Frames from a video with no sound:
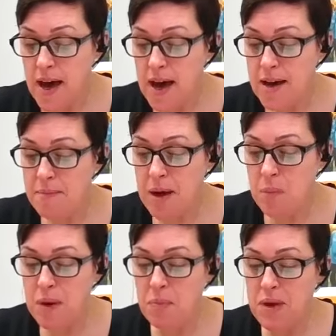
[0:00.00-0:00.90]

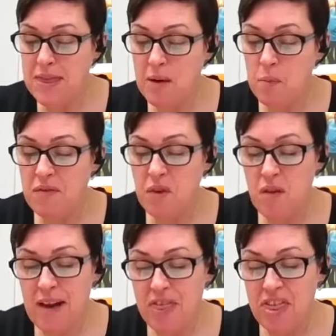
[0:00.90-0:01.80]
And we've got
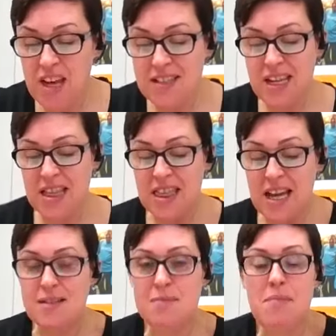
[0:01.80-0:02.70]
around
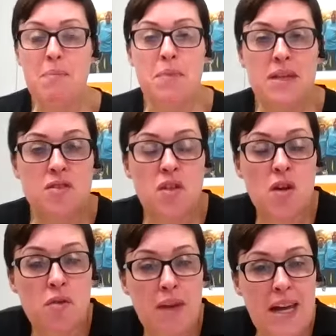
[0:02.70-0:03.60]
13,000 members
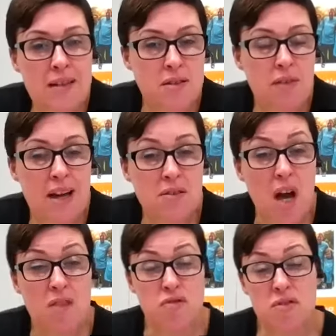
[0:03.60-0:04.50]
who raise around
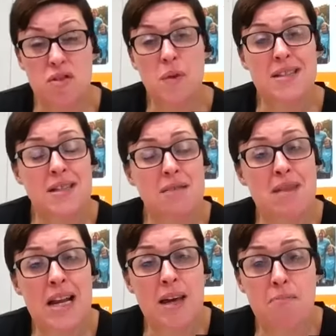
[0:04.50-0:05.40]
£120
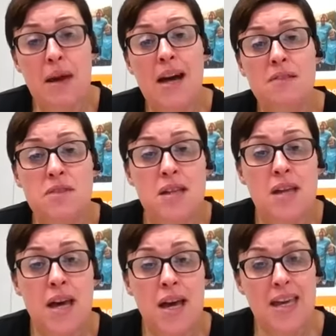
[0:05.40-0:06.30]
million
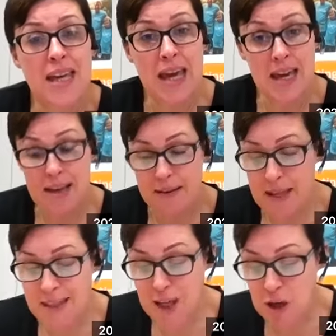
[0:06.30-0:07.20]
a year
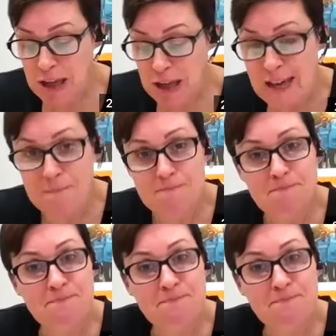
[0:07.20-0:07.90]
in the UK.